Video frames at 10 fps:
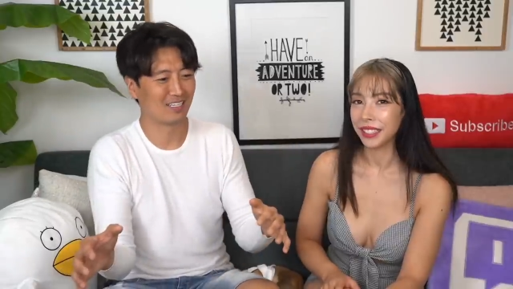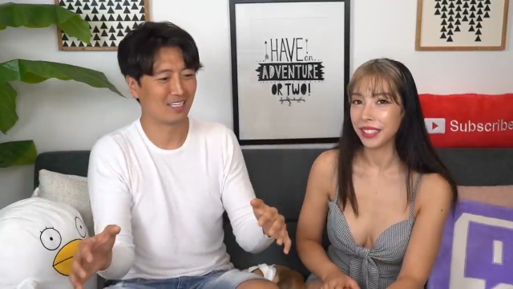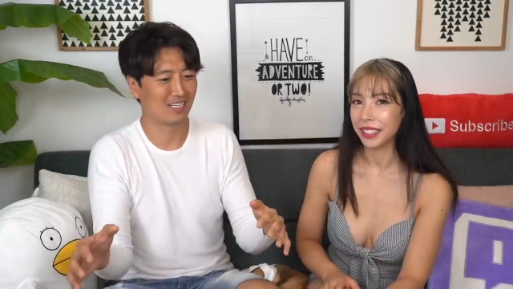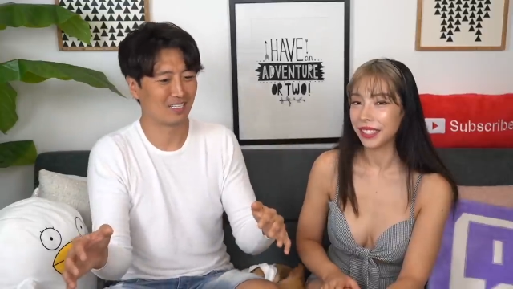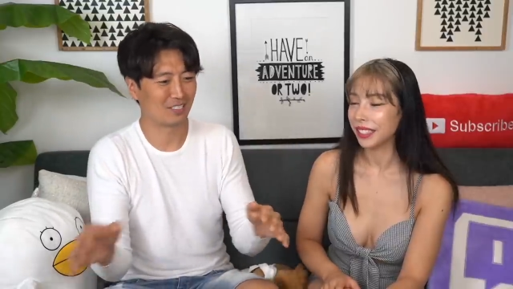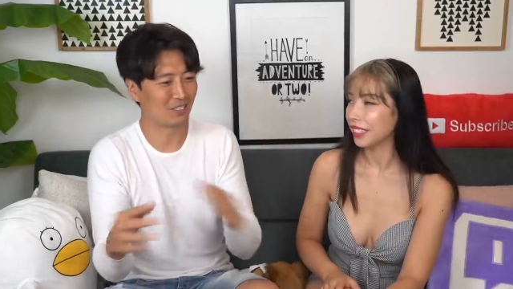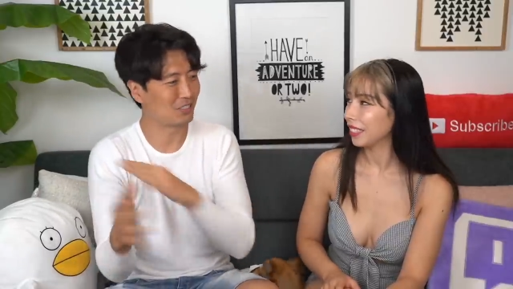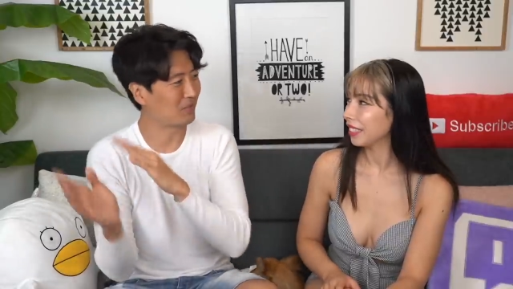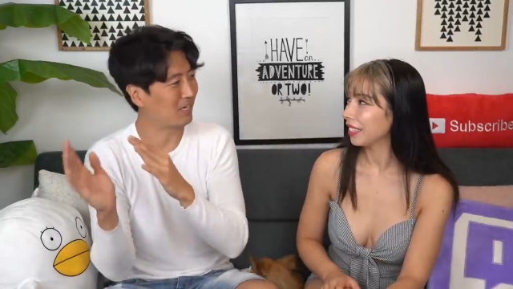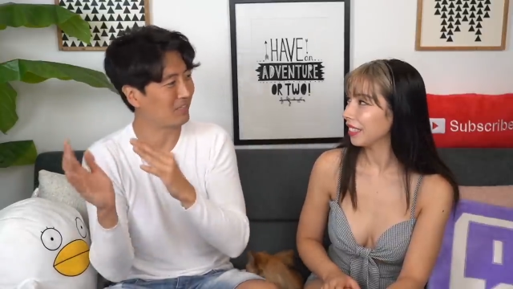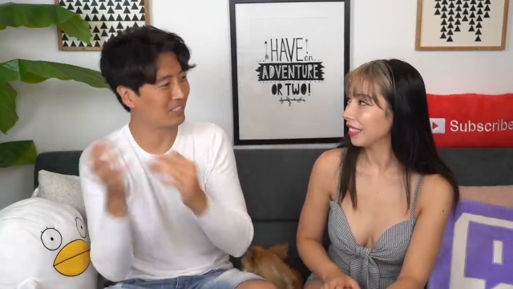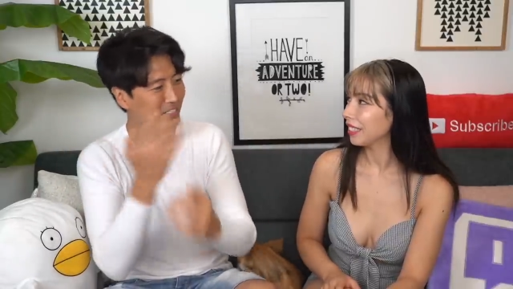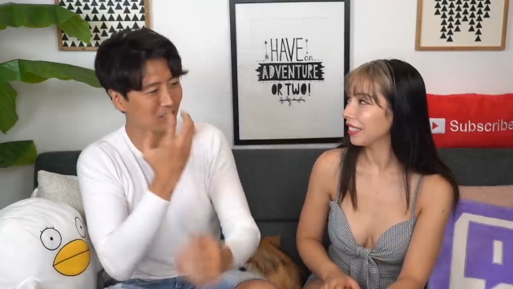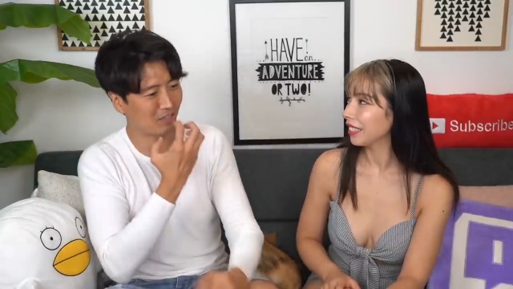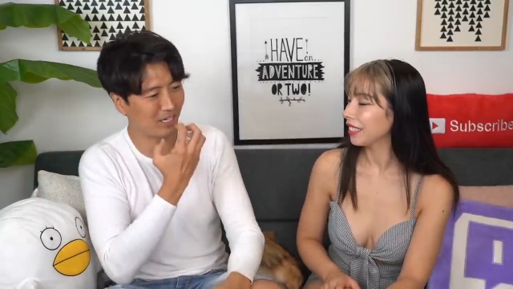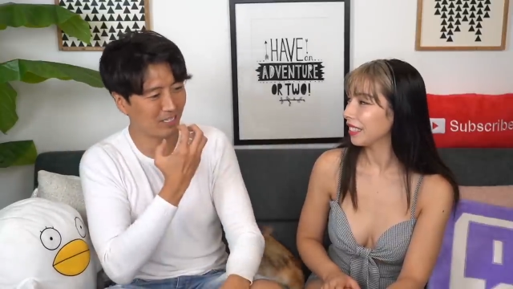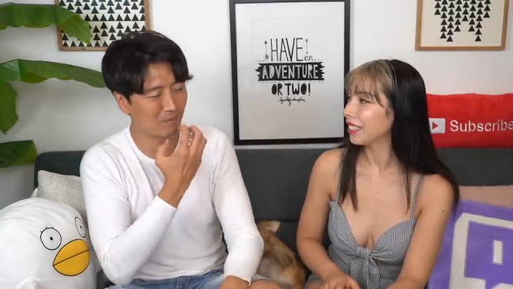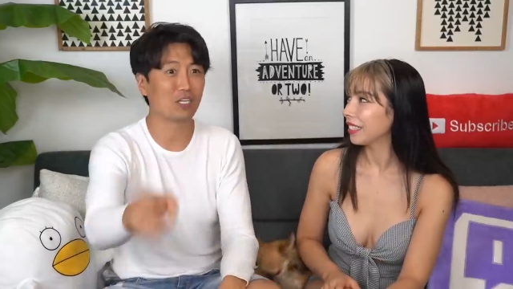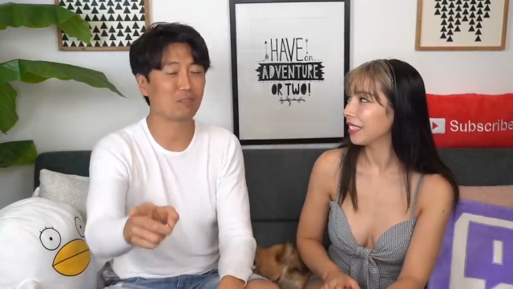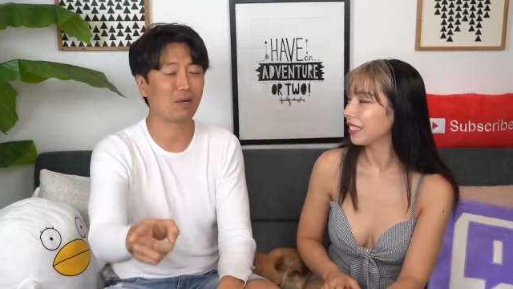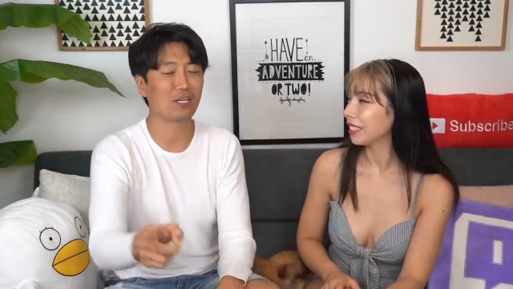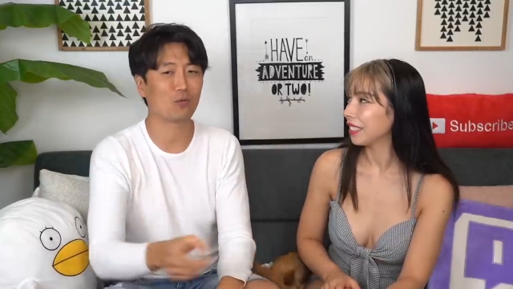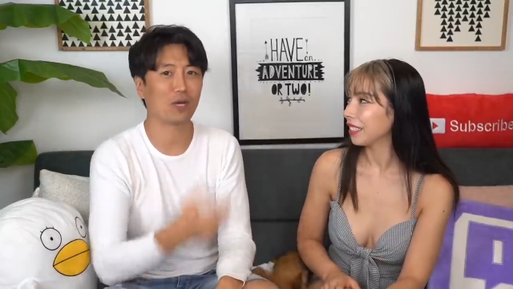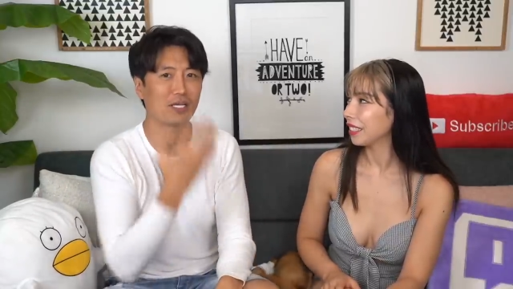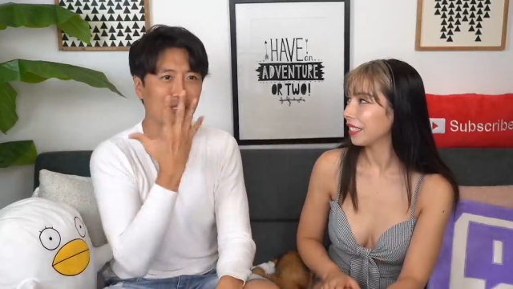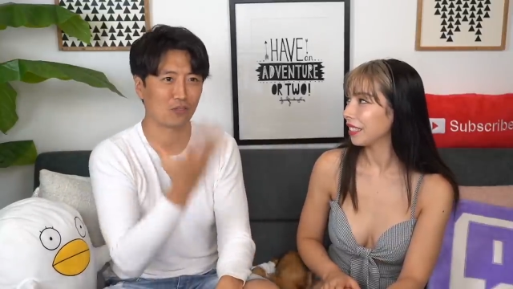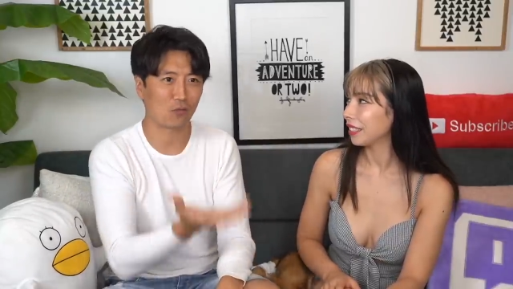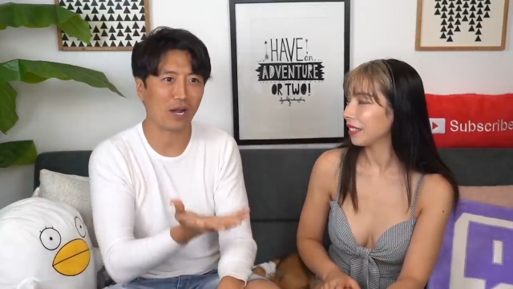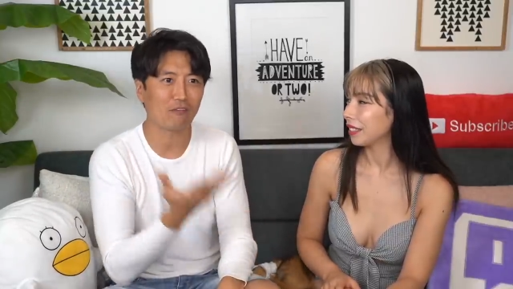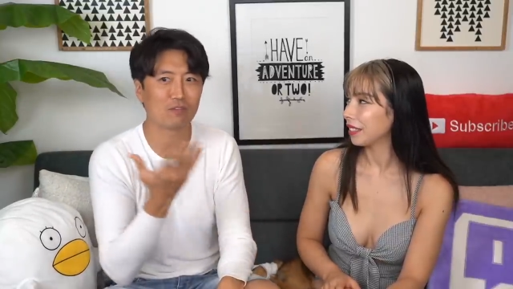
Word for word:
Speaker 1: uh, turns around and he's crying. Which, by the way, the cry